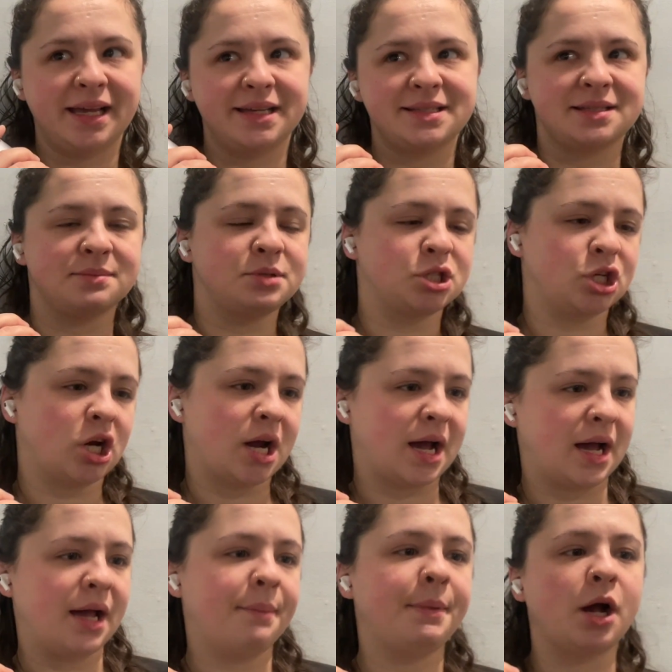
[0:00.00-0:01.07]

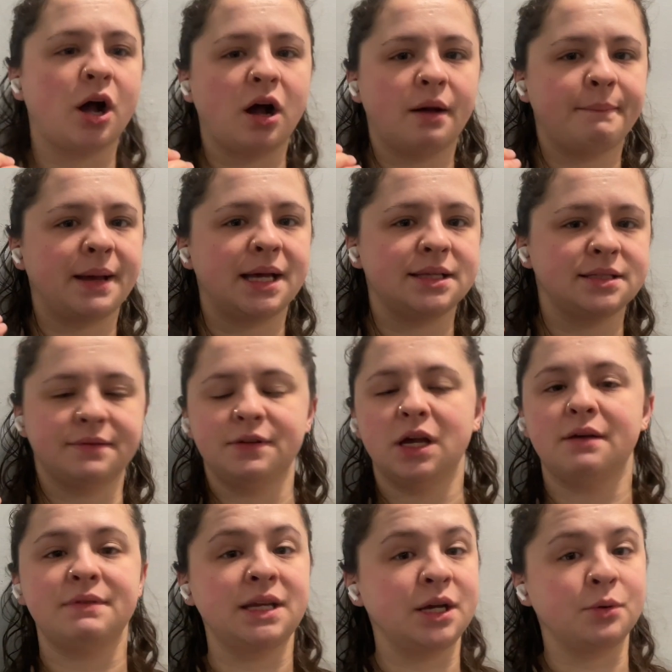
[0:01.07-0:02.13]
subscribe, comment if you have
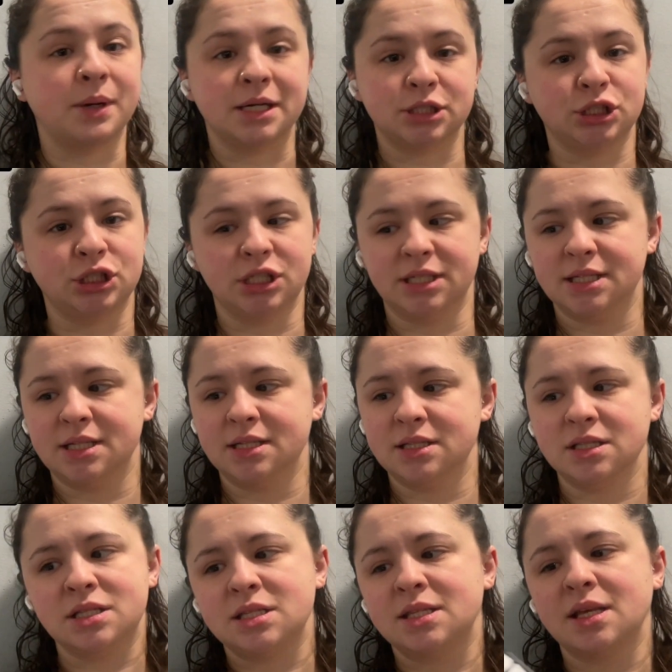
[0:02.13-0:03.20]
any
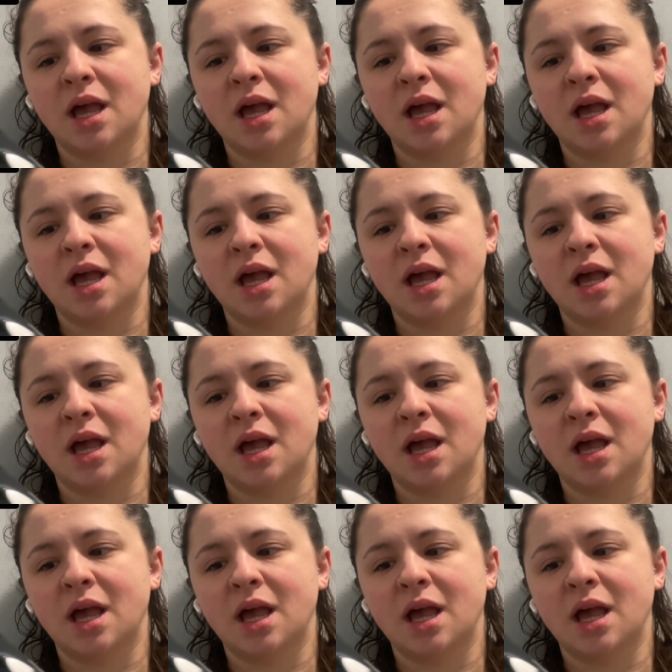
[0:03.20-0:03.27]
questions.